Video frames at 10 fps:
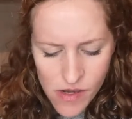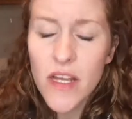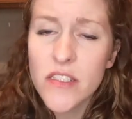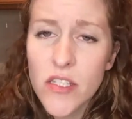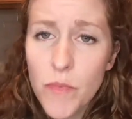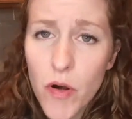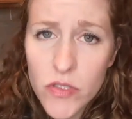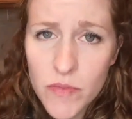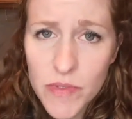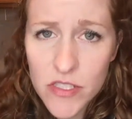It's
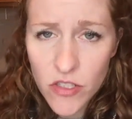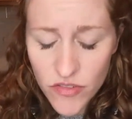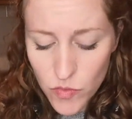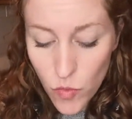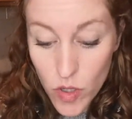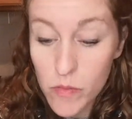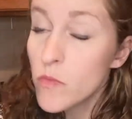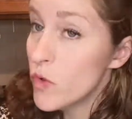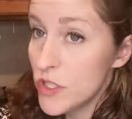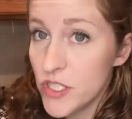supposed to be served warm,
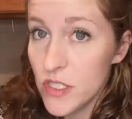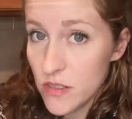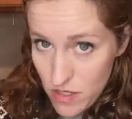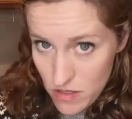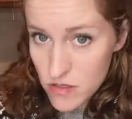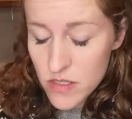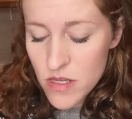which it is,